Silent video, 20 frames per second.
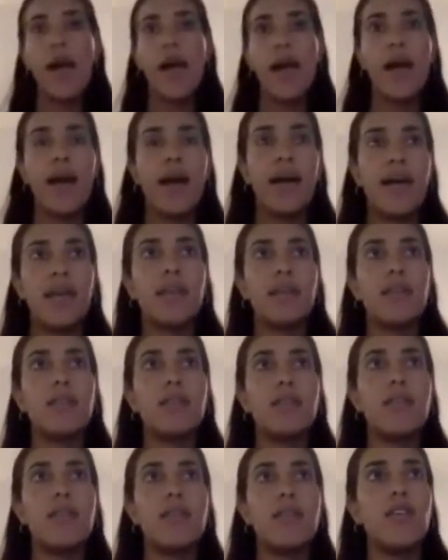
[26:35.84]
And,
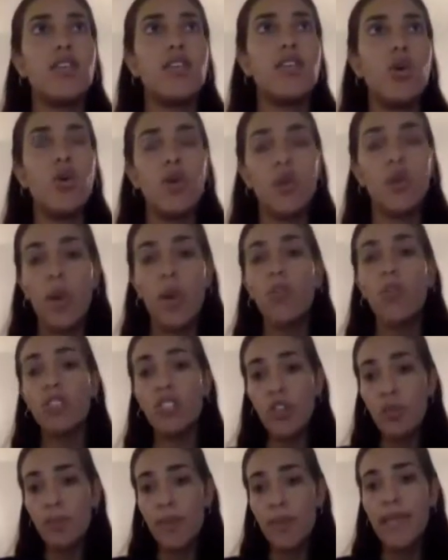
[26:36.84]

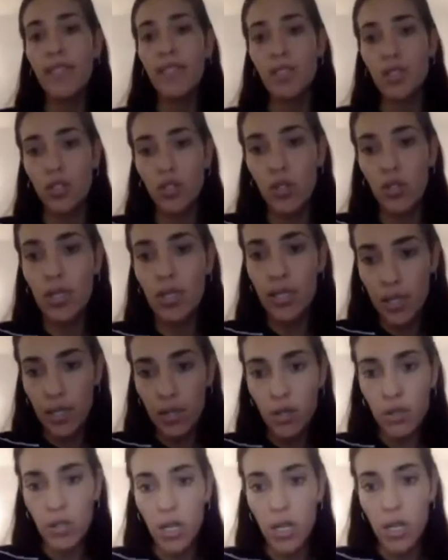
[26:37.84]
also based on your
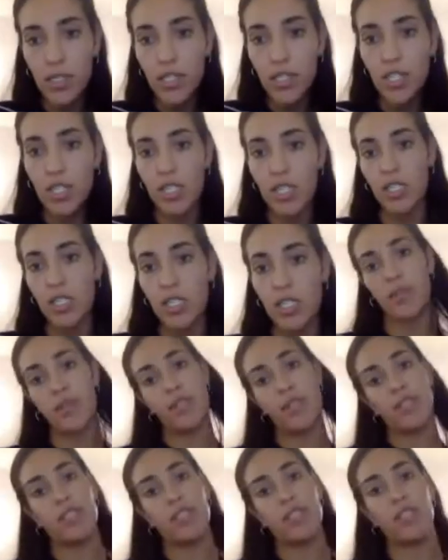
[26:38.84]
clinical knowledge and
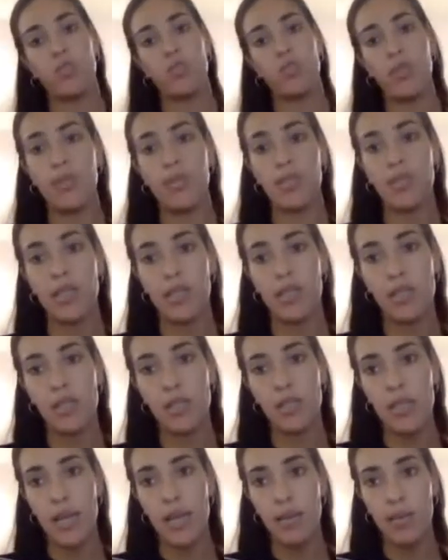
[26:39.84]
experience, you'll be able to
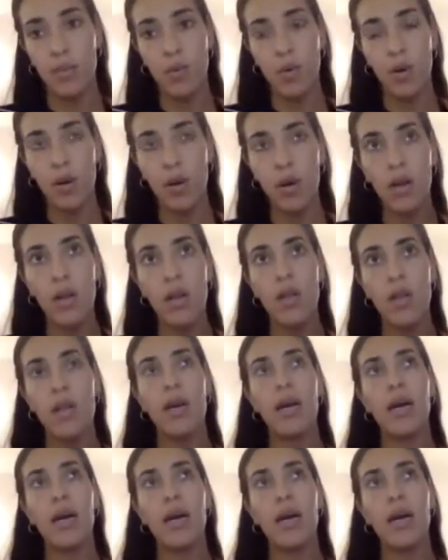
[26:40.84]
understand more